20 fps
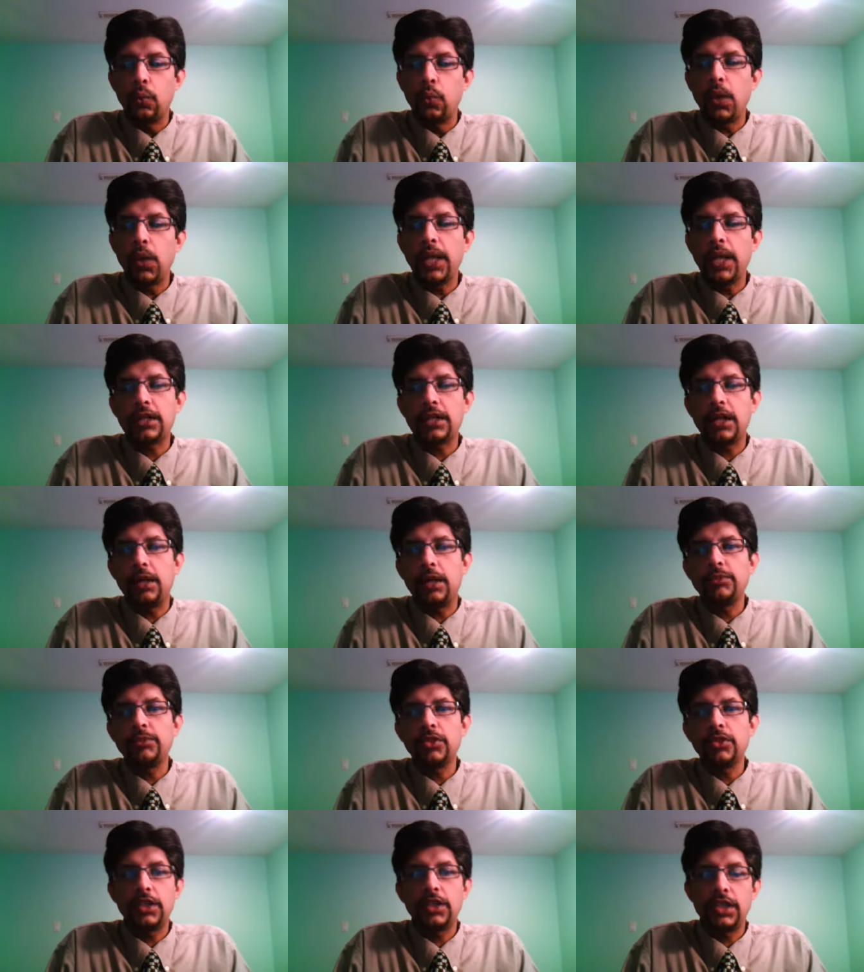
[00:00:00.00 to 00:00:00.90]

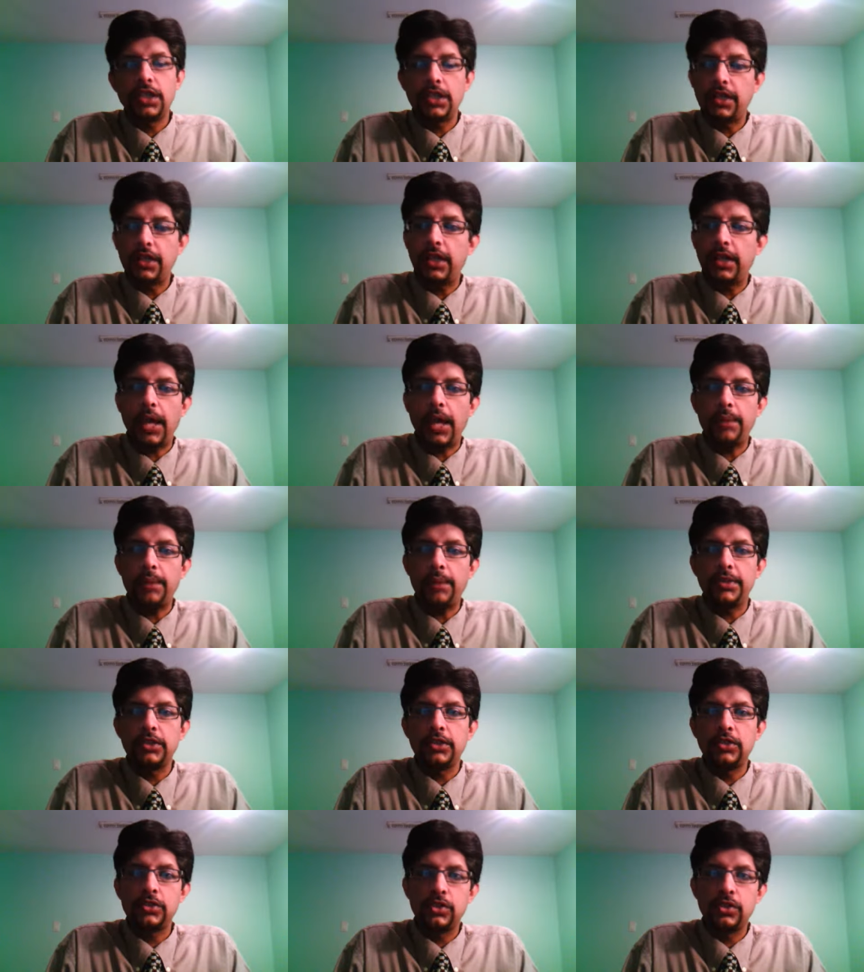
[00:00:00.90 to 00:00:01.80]
Welcome to the Cricket
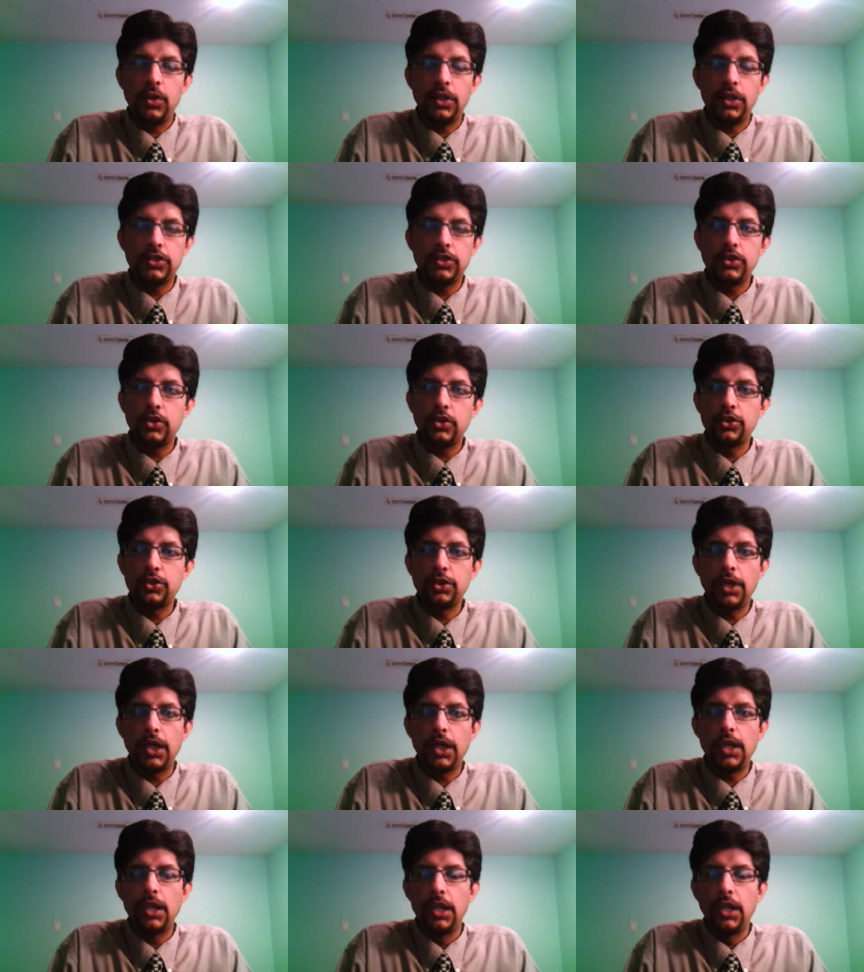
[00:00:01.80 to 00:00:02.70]
Happening Show as
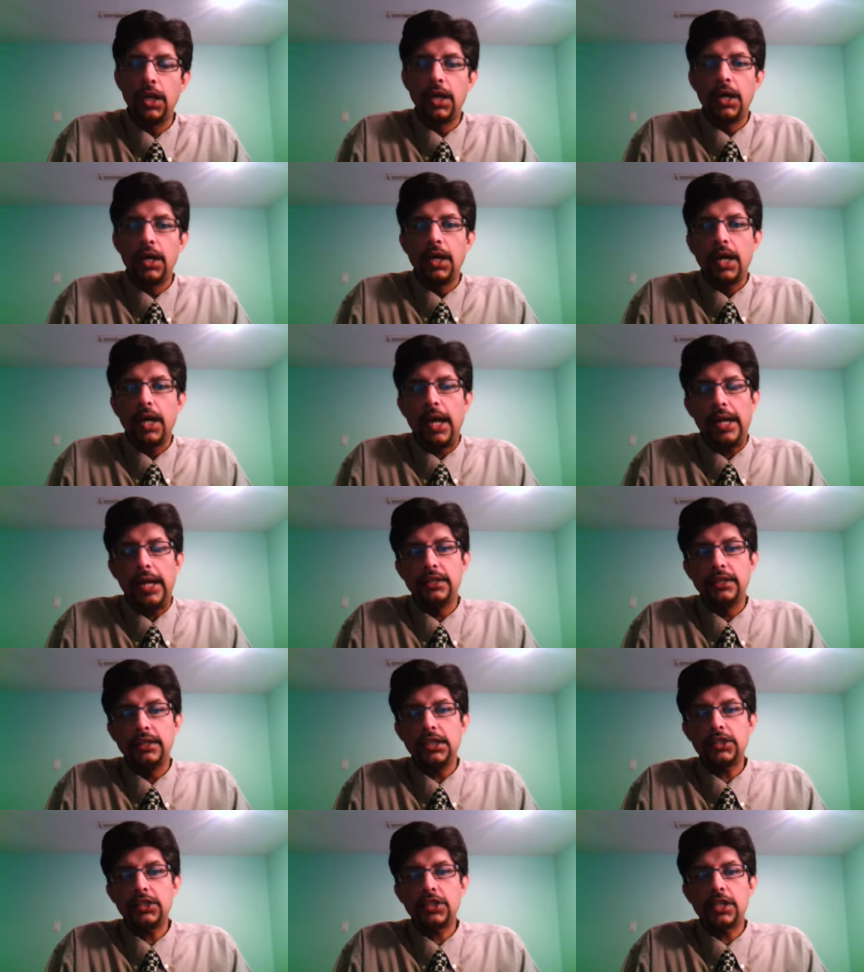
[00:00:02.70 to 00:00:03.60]
usual and
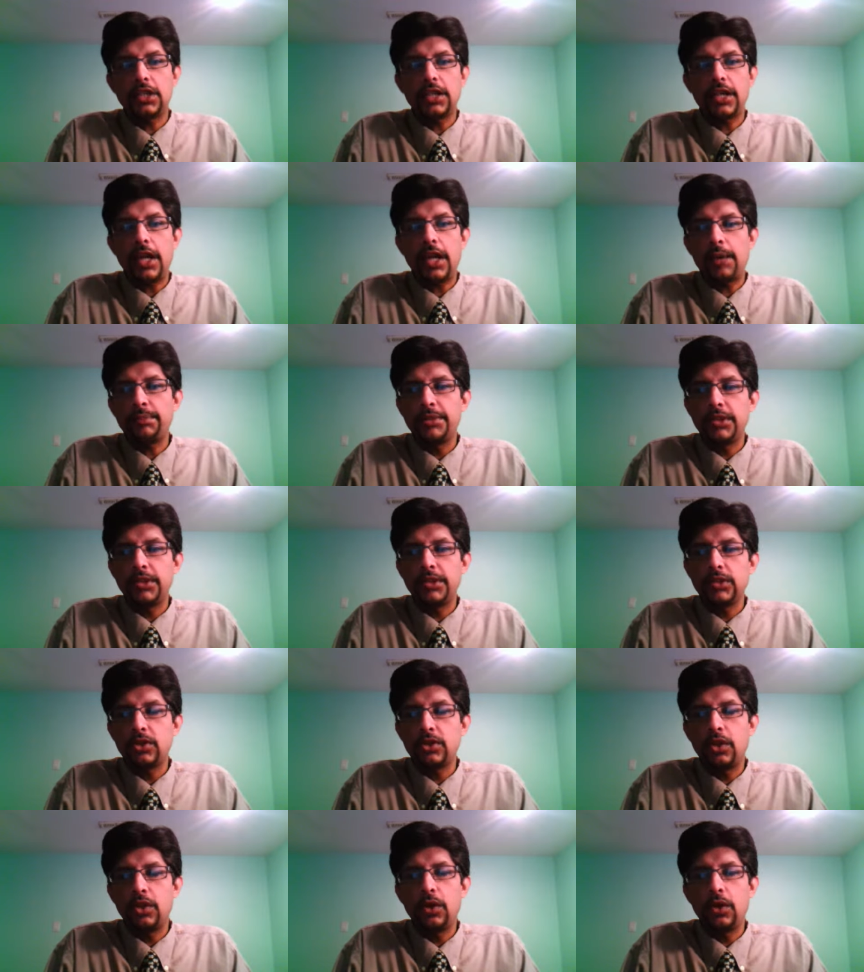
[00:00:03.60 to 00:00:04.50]
in this Cricket Happening
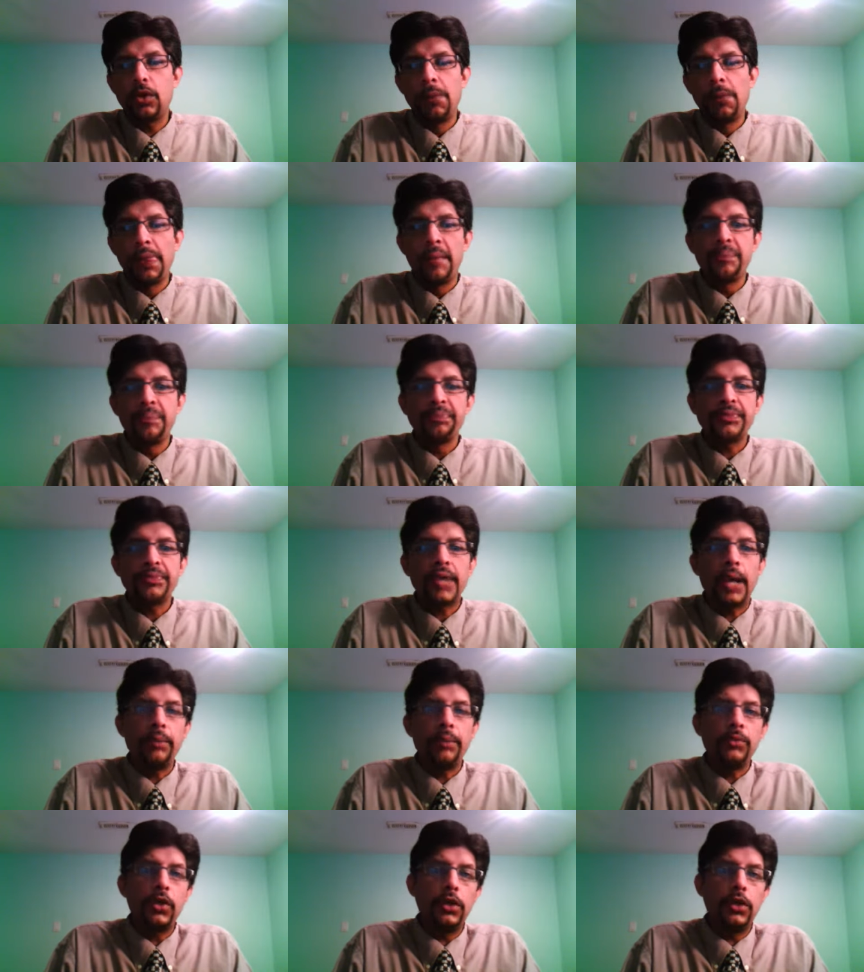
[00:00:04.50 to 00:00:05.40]
Show
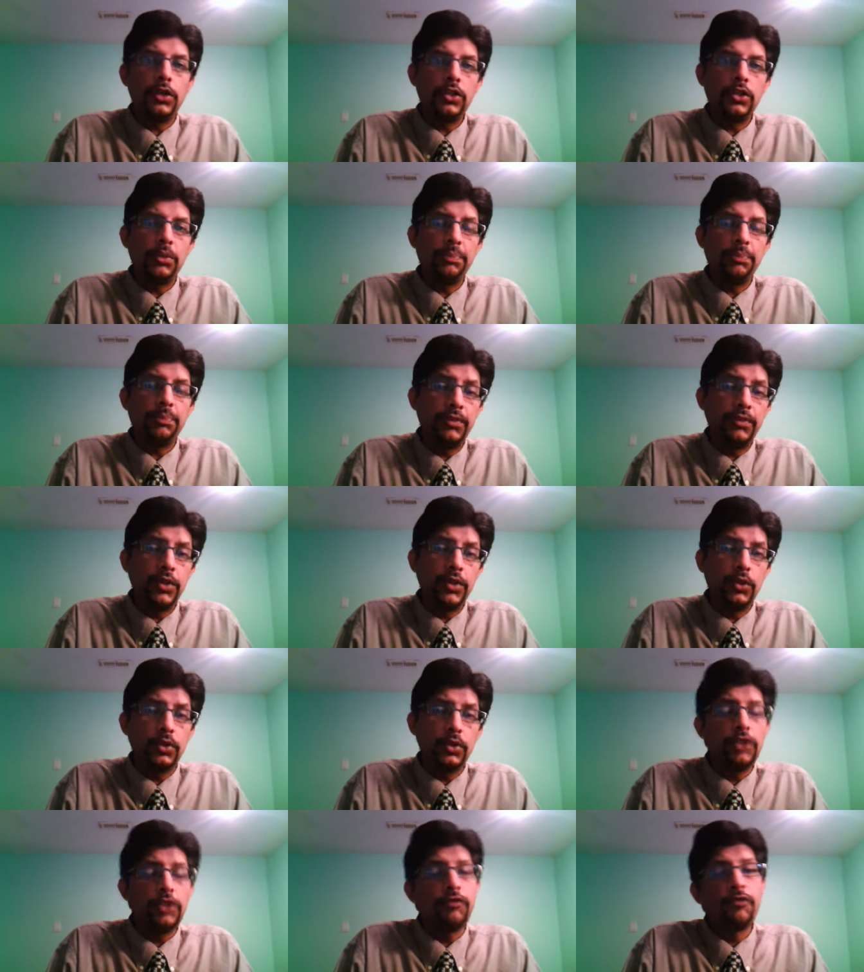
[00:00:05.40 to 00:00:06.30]
I'm going to
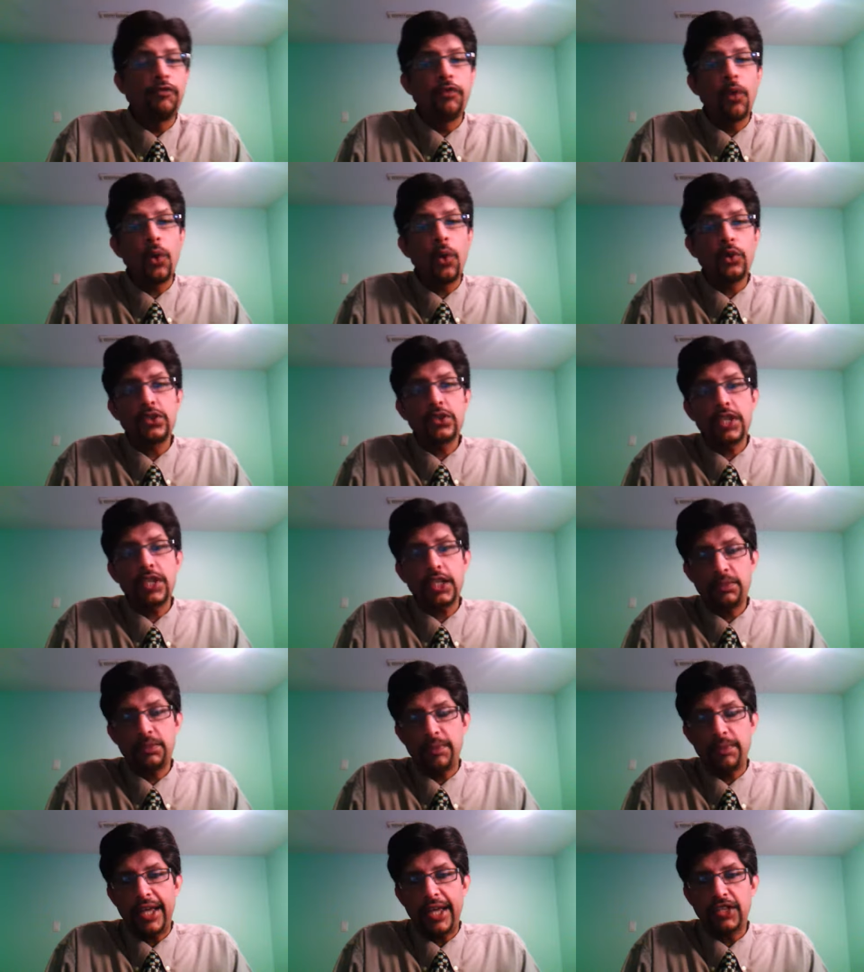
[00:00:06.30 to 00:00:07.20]
preview the fourth
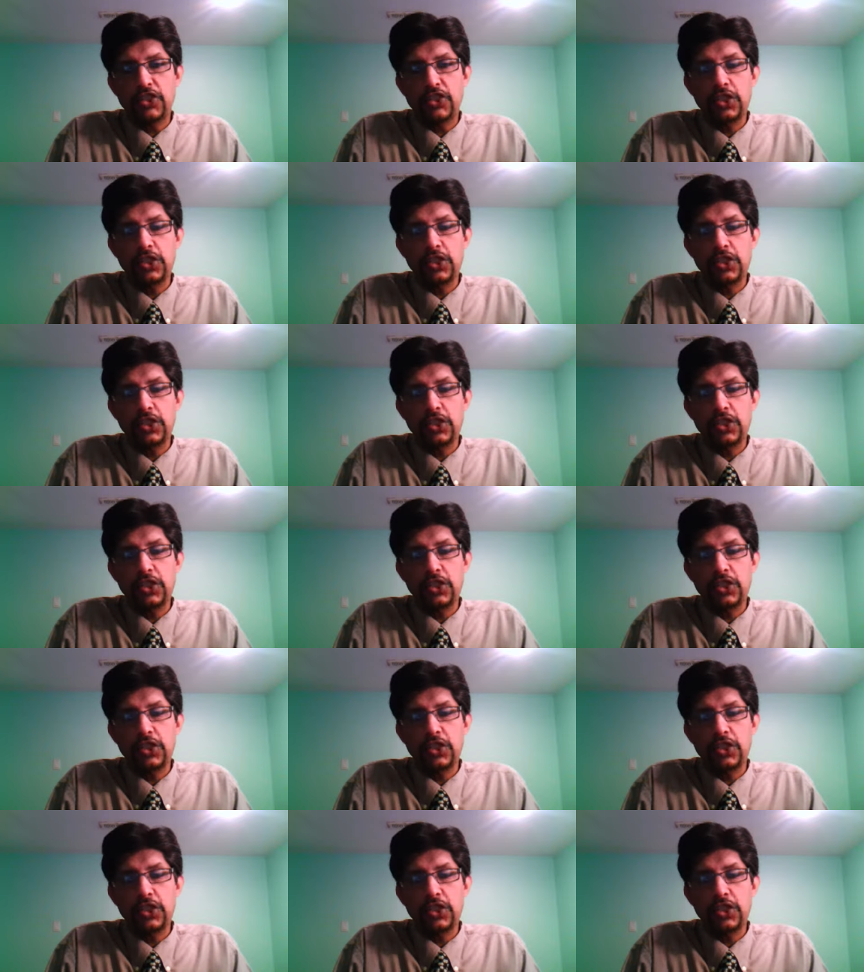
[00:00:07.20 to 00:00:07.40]
test match